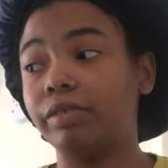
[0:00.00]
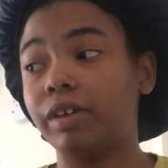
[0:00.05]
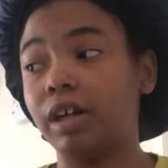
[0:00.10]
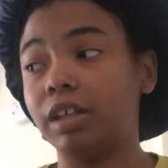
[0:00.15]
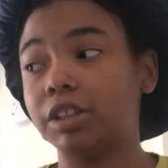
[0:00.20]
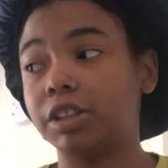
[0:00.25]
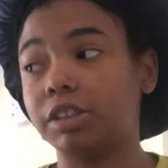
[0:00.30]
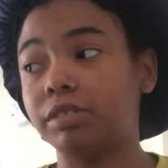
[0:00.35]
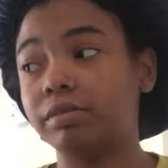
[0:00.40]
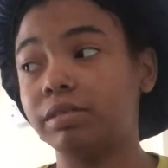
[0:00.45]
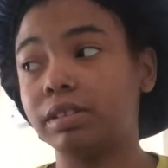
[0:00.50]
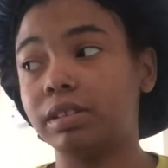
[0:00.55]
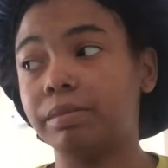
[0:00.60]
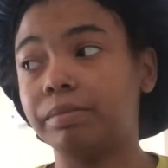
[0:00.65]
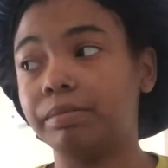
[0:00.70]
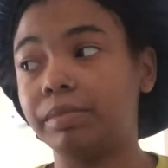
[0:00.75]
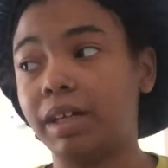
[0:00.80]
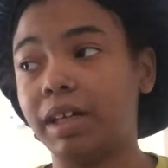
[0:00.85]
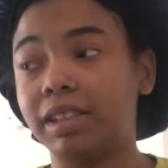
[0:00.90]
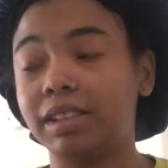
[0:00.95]
she was
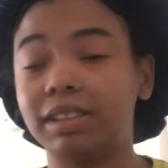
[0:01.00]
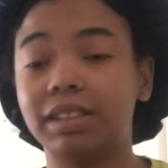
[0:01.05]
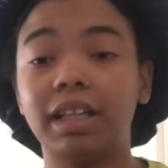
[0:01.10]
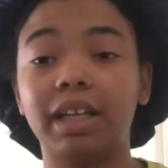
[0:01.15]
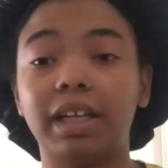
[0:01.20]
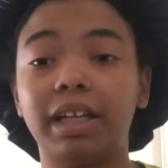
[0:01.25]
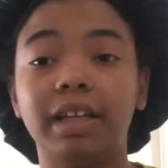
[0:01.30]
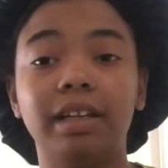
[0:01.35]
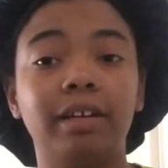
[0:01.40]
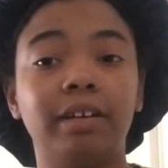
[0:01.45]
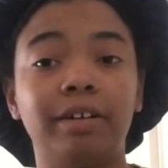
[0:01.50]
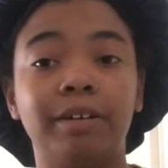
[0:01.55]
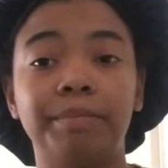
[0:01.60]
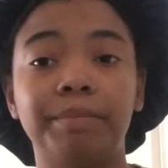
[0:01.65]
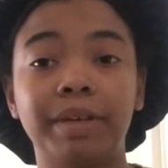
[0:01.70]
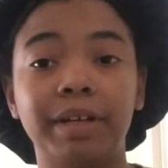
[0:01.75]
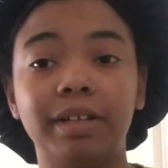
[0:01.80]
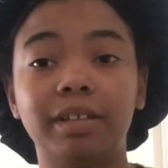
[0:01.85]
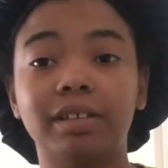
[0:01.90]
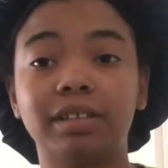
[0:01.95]
in like secondhand
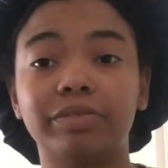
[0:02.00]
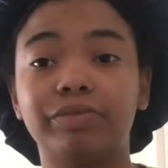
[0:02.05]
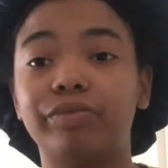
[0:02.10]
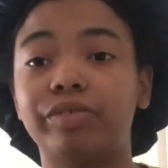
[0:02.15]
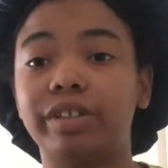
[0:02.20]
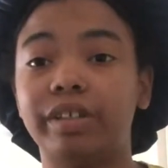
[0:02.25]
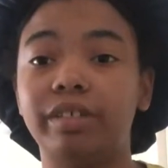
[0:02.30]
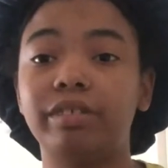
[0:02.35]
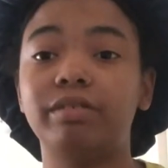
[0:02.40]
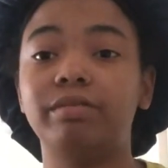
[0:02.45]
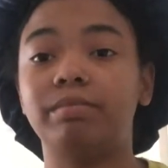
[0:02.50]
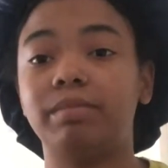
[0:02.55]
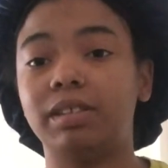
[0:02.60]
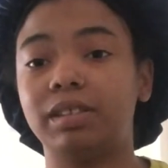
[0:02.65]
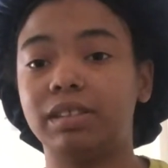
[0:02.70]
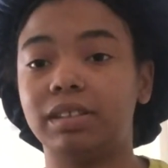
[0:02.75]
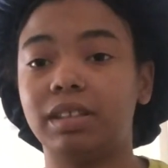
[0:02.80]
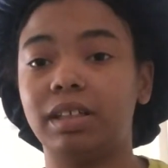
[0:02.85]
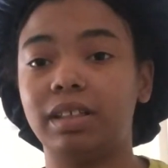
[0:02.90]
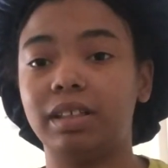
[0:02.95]
embarrassed for him,
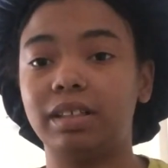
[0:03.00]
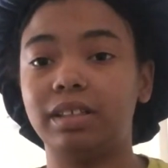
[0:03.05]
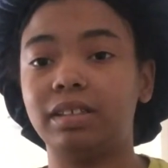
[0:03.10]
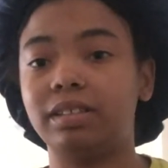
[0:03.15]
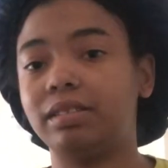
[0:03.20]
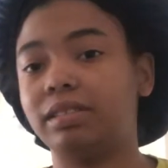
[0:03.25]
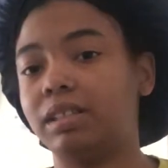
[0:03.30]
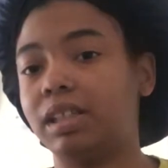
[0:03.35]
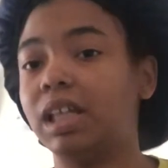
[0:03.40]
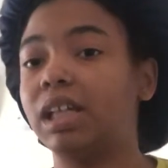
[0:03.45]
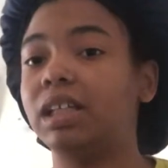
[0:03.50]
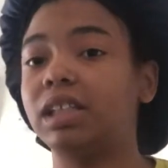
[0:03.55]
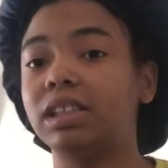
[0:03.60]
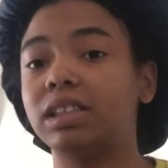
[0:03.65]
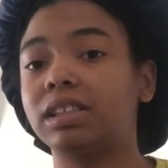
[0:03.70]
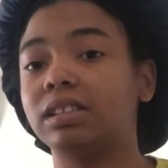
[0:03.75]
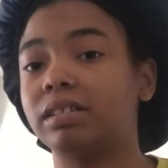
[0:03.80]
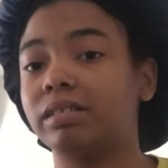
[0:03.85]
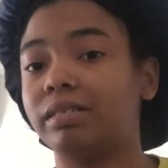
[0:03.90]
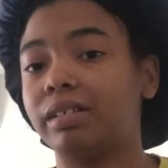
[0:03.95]
cause like that
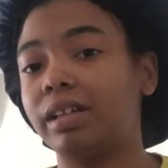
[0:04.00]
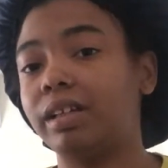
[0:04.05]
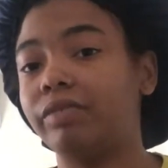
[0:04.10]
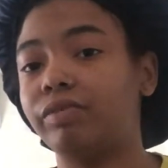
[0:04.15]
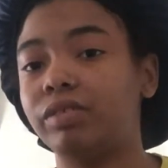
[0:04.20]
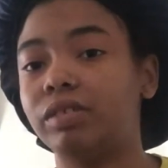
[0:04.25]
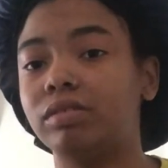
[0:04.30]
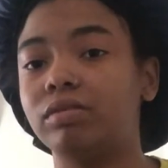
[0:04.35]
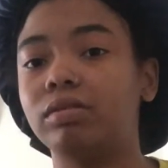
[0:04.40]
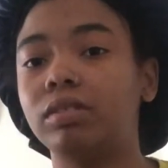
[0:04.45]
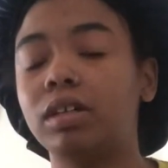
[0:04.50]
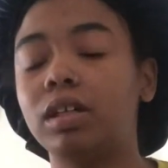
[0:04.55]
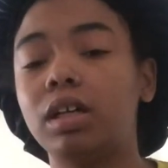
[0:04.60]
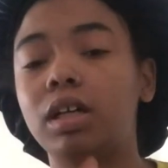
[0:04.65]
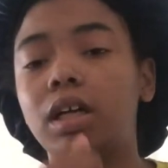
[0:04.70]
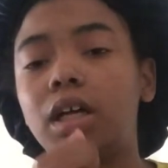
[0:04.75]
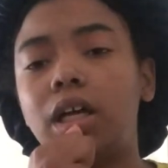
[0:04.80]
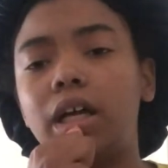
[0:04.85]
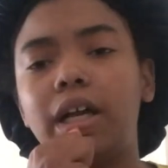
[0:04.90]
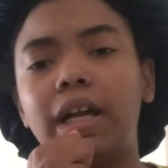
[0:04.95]
is her nephew,
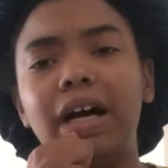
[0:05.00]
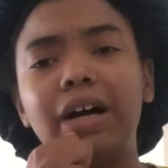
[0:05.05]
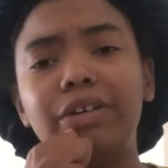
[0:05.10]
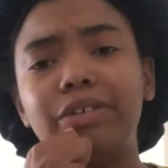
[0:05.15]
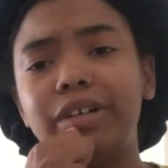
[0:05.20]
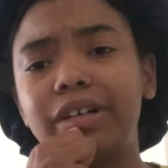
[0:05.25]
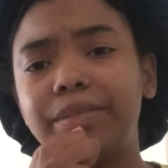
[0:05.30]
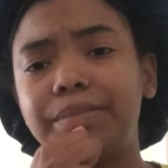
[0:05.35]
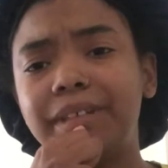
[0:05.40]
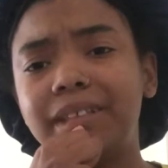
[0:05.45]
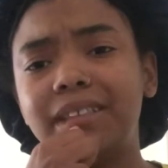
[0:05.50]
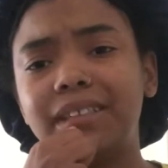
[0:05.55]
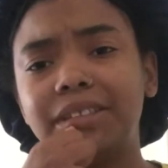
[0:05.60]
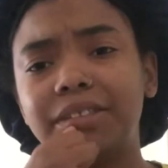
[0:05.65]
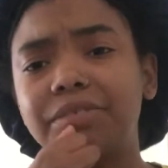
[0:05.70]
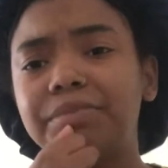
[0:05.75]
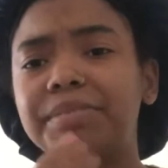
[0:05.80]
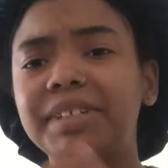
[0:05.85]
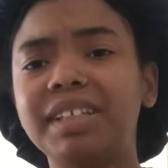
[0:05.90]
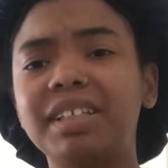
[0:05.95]
and I would have been
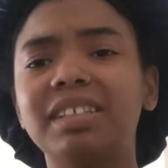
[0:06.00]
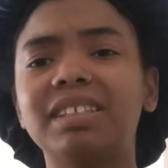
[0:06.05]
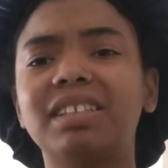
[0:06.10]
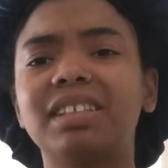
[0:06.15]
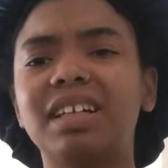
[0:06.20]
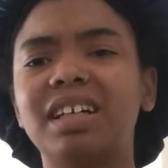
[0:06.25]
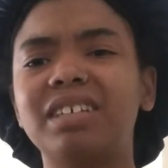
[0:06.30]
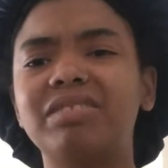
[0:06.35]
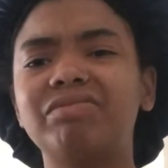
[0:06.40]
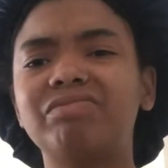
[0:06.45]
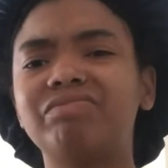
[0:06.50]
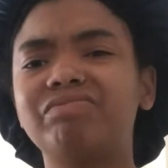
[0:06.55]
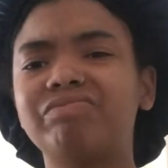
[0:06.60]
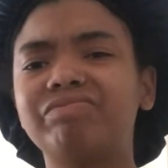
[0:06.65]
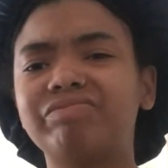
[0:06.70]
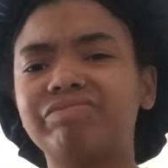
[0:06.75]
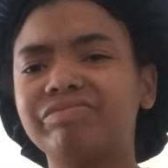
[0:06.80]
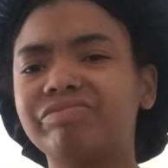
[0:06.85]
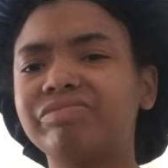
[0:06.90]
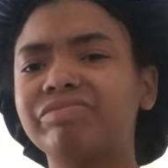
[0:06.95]
too, because like,
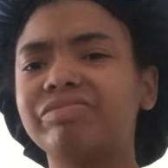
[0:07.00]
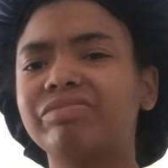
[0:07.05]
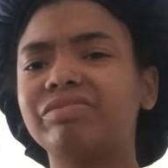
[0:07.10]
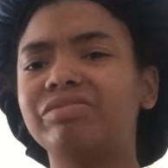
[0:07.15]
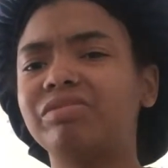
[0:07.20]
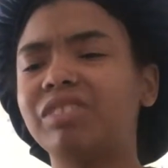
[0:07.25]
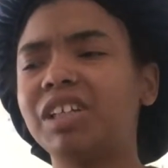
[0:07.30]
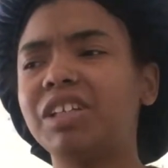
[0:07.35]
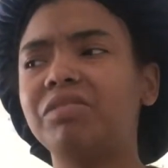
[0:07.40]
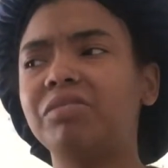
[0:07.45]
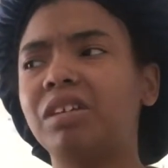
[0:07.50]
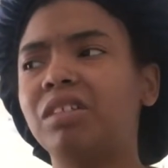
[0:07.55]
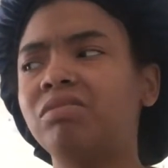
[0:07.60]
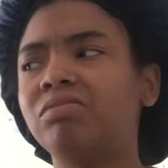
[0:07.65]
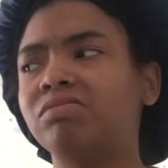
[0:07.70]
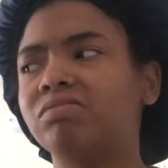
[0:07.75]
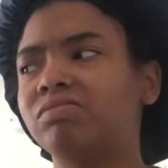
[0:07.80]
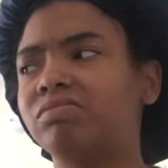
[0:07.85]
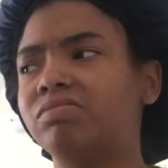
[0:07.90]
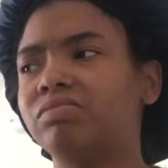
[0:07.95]
what do you
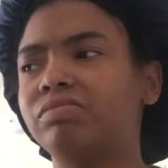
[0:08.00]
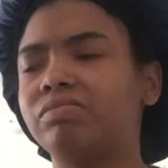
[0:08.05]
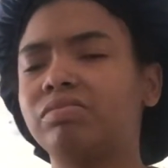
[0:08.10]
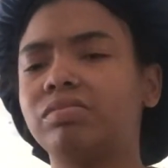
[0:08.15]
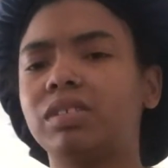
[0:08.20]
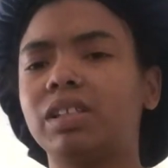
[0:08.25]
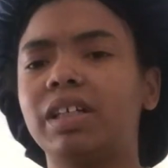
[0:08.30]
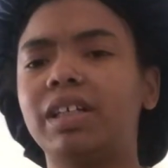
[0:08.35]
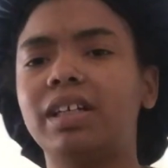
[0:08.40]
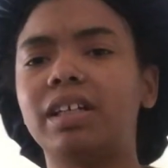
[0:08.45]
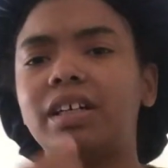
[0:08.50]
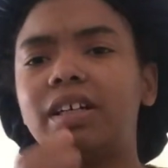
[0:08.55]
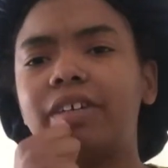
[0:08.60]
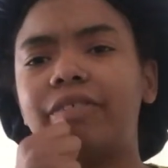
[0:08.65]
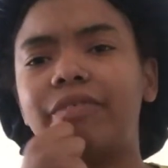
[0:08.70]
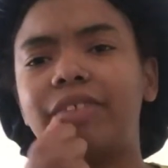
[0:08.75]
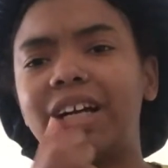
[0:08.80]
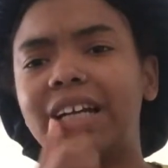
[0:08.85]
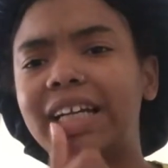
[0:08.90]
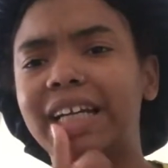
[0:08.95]
own? And kind
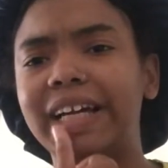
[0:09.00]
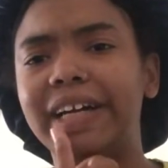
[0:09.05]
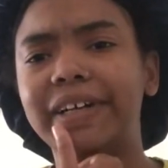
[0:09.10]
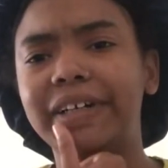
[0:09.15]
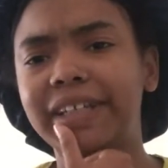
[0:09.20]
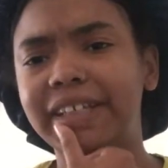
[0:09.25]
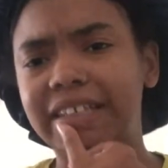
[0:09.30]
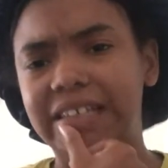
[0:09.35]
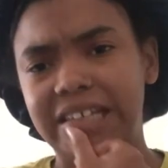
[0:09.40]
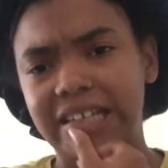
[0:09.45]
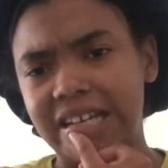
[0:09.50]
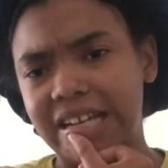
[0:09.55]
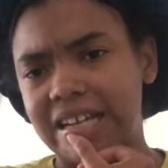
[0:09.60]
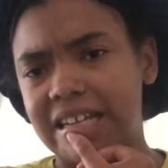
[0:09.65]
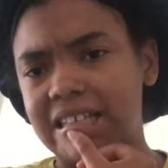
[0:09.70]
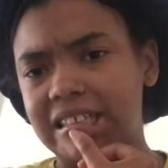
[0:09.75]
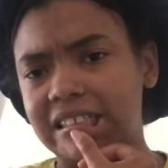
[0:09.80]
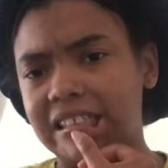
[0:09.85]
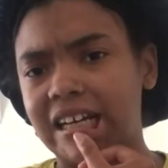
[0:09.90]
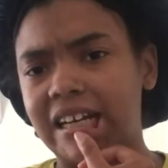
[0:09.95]
of find out he
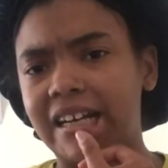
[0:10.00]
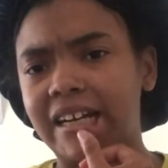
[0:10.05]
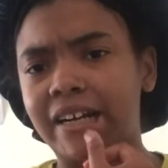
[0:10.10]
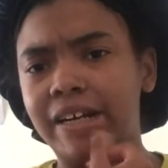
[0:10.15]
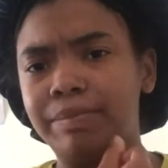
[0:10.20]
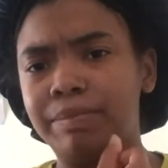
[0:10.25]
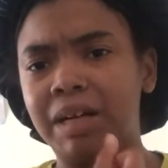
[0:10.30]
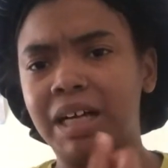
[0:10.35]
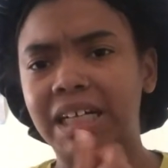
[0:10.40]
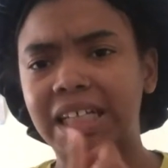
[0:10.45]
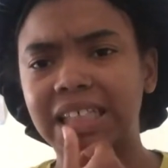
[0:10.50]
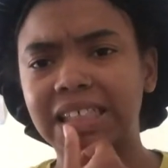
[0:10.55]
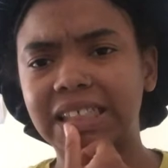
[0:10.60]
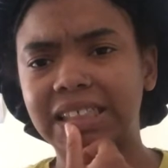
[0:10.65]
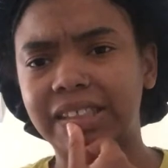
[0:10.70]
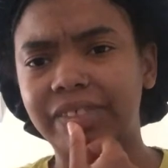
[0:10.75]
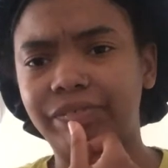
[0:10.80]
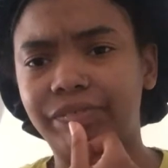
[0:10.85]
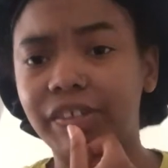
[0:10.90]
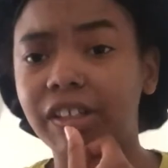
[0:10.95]
tried it on my
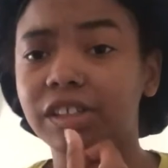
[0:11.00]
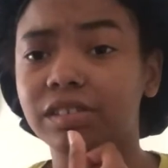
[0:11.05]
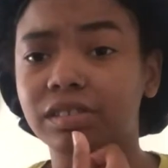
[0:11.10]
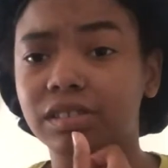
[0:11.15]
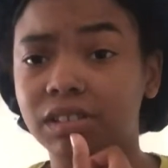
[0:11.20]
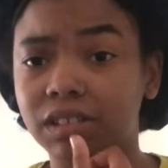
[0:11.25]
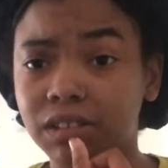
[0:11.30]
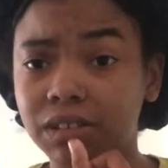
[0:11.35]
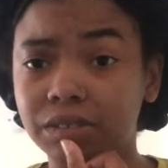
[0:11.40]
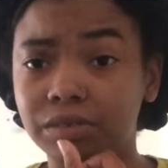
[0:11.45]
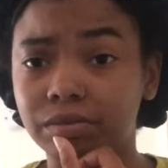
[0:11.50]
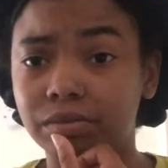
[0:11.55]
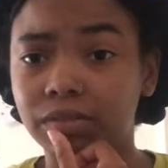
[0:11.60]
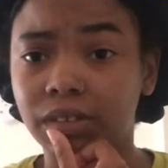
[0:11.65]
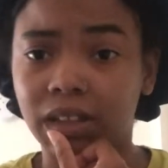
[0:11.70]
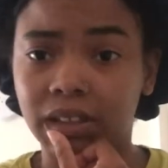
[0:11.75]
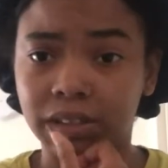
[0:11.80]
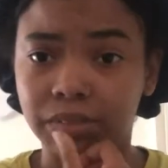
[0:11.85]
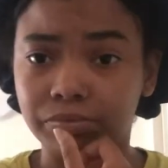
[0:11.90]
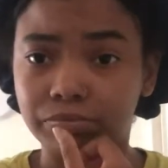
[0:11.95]
cousin first too,
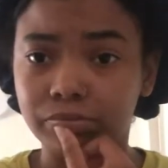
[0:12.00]
like.